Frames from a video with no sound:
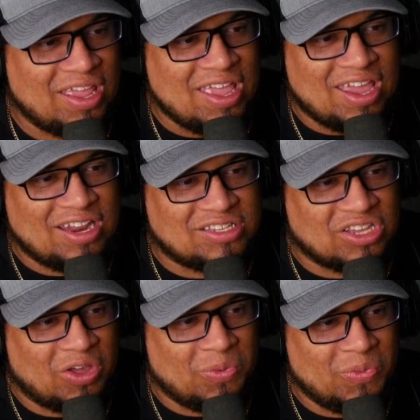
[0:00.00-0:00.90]
And it's
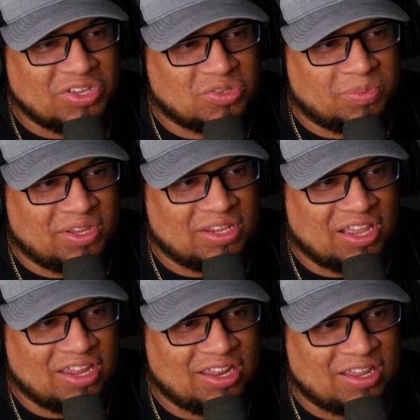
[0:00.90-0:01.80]
always been
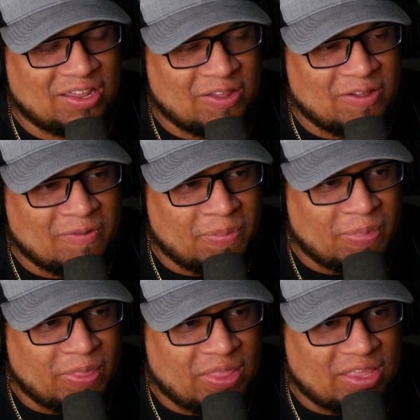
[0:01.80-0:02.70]
like,
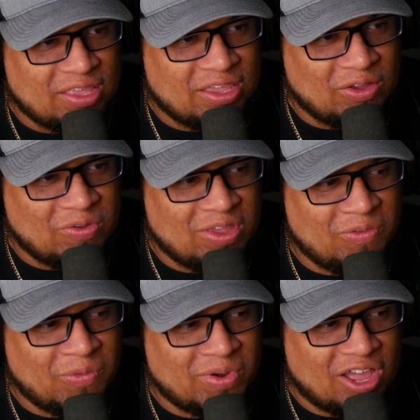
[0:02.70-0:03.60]

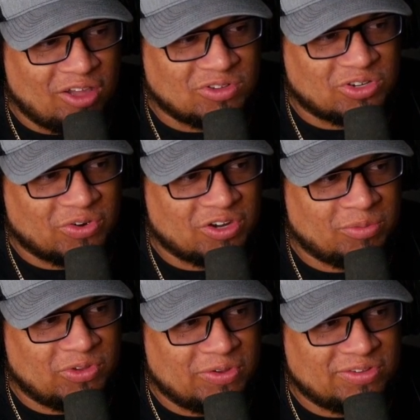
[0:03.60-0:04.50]
even when I was growing up,
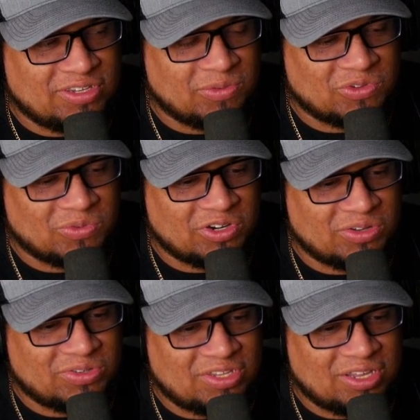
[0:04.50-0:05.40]
USC was one of
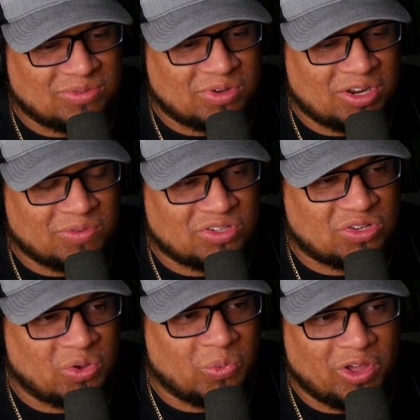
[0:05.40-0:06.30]
those teams where they were
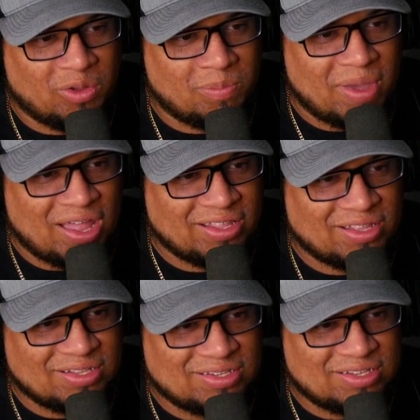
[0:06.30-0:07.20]
so well
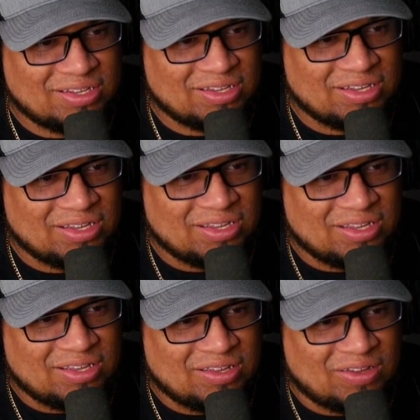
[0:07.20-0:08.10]
balanced
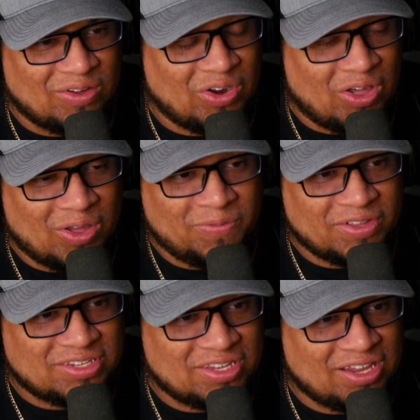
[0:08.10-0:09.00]
on
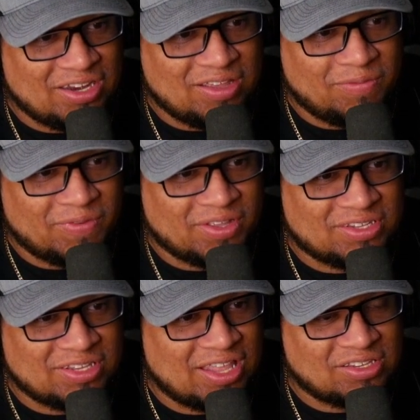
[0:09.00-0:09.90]
offense and defense,
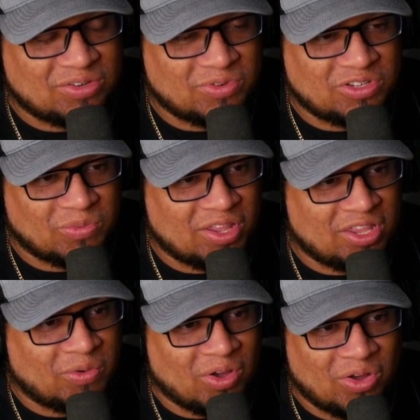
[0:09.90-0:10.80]
and that's the reason why they
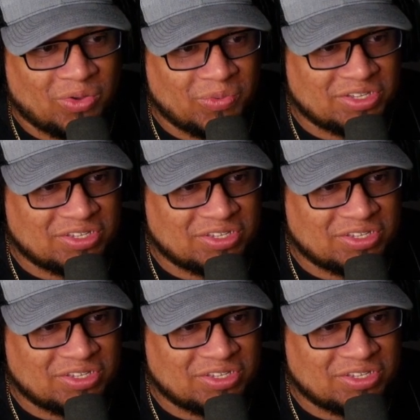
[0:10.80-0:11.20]
were always in